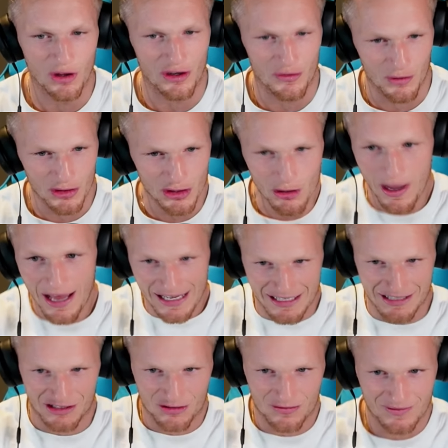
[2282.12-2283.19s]
you out of
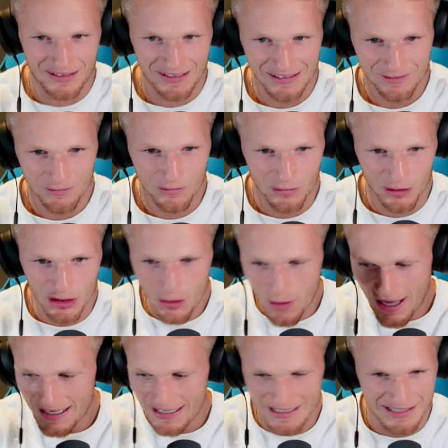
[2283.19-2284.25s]

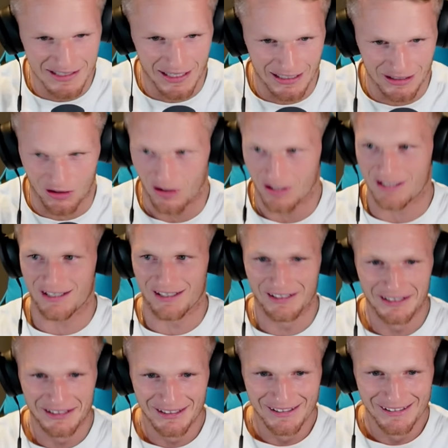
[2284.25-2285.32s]
your seat, like,
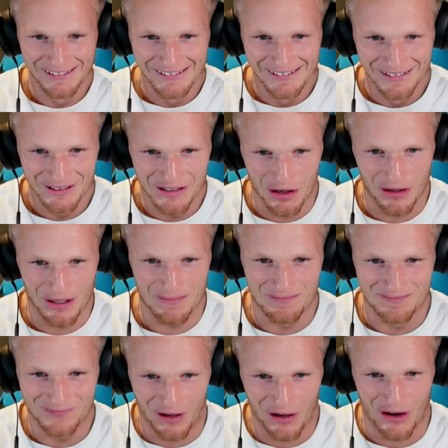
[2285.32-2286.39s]
kind of, I don't